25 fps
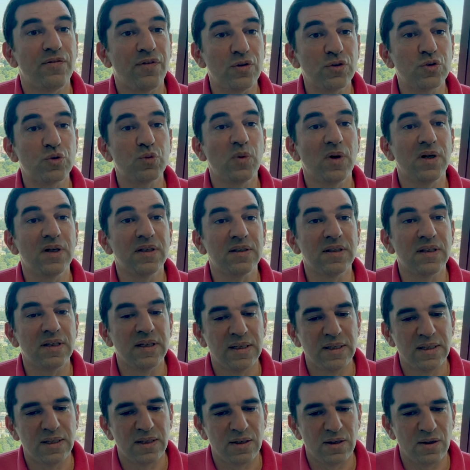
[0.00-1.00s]
First one
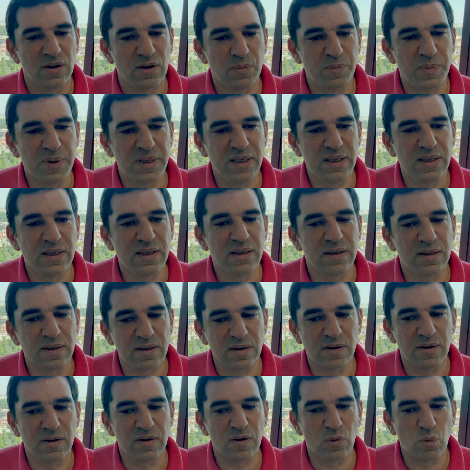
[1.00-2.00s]
uh,
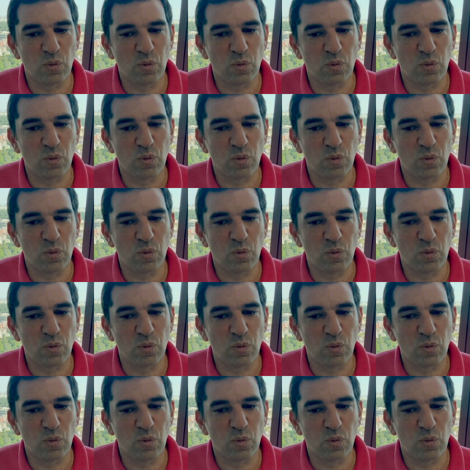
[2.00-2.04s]
being uh,